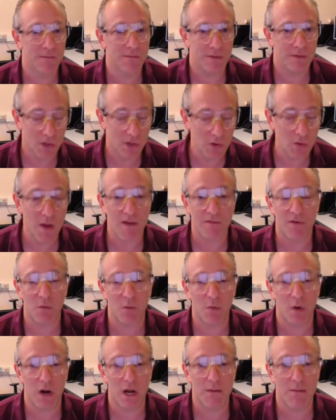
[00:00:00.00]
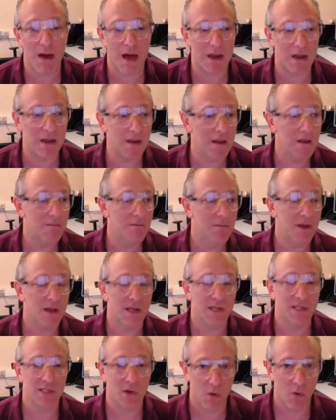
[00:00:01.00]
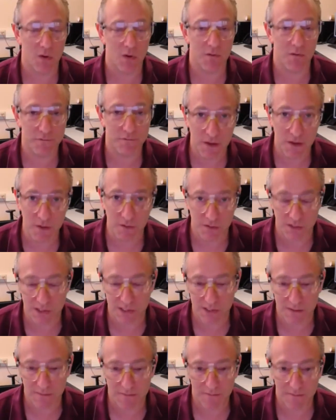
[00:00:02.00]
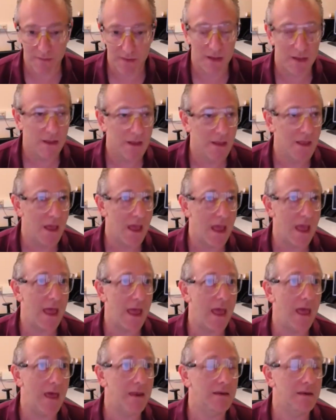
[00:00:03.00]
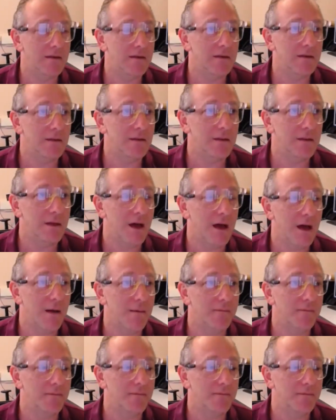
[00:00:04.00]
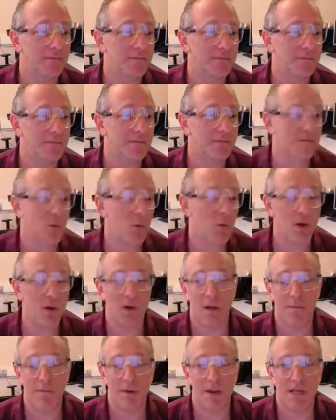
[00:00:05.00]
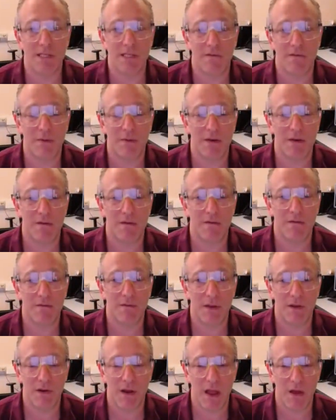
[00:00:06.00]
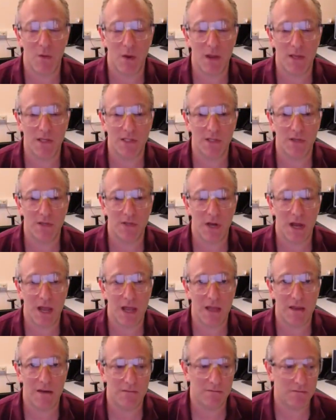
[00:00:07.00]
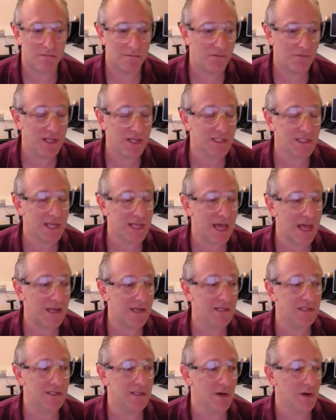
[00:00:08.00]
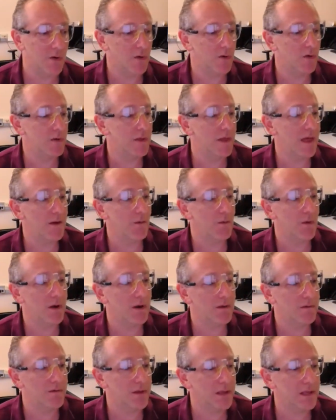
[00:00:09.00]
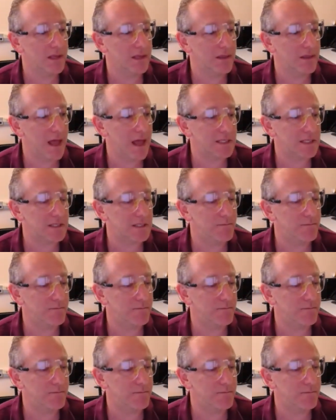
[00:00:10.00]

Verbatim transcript: do have to worry about it because oil floats. And um, oil companies have been figuring out ways to try and fix that. So one of the last